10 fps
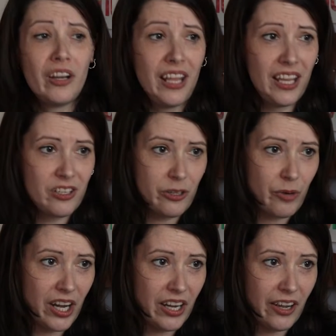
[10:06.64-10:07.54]
want to handle
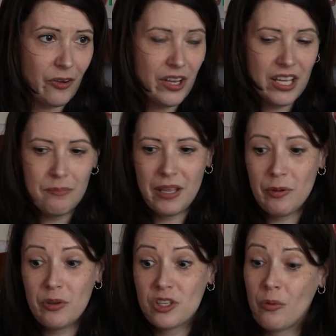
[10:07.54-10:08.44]
it right now.
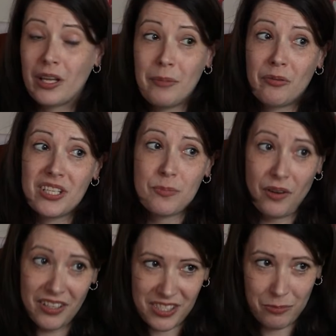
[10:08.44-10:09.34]
Maybe we don't want to be
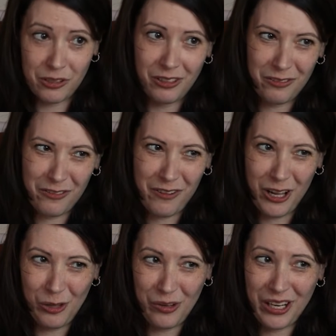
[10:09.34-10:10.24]
responsible for
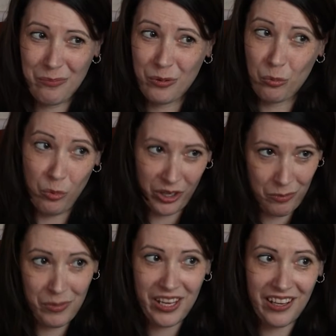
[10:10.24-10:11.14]
following up with
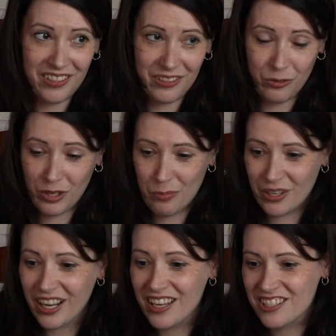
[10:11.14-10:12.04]
what it means and the
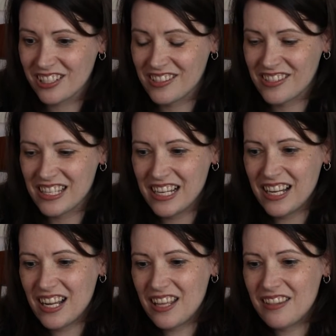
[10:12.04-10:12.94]
repercussions.
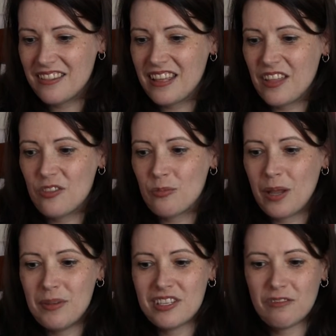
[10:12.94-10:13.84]
Then there
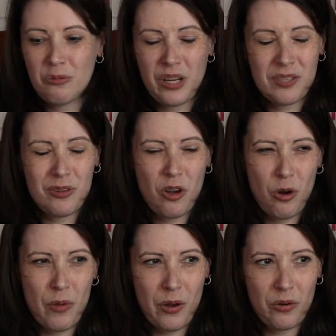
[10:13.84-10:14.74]
might be different ways we
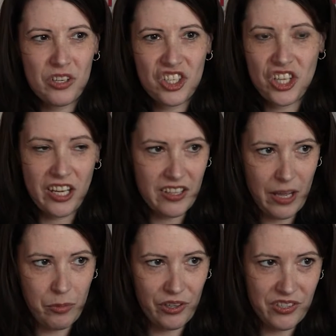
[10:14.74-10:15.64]
go about
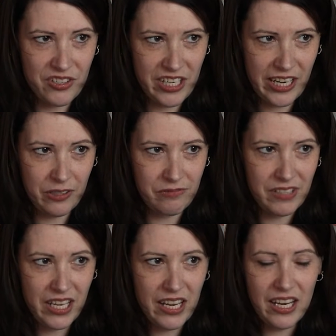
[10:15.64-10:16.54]
shutting that person
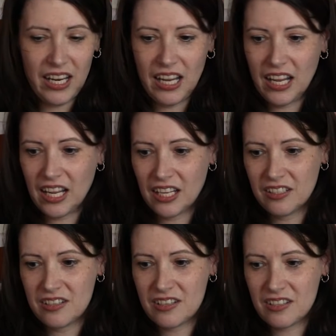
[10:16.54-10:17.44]
down.
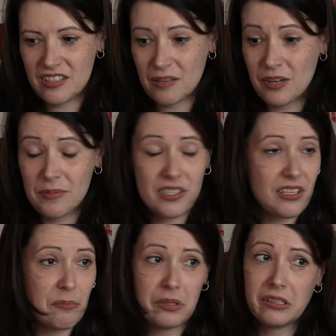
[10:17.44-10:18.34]
And sometimes
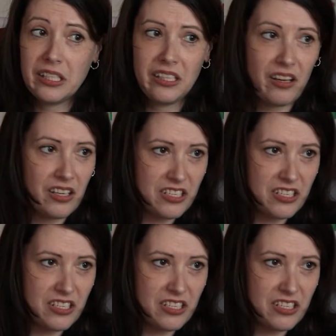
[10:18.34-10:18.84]
it's completely